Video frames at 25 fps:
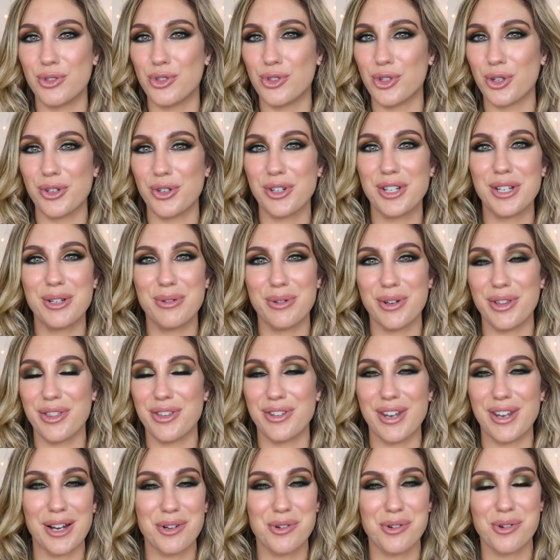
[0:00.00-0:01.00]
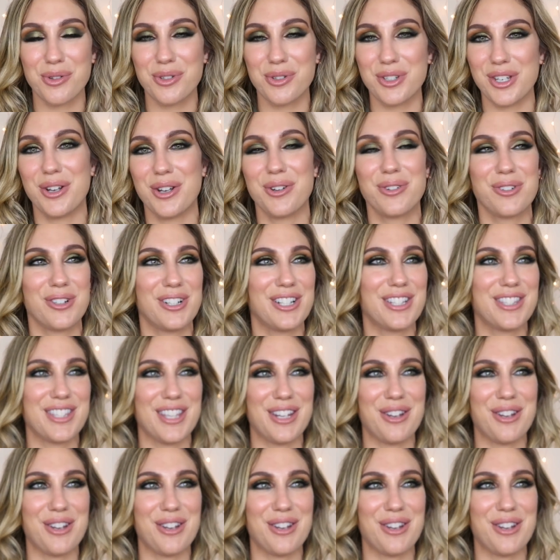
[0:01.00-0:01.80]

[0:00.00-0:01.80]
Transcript: journey with natural deodorants.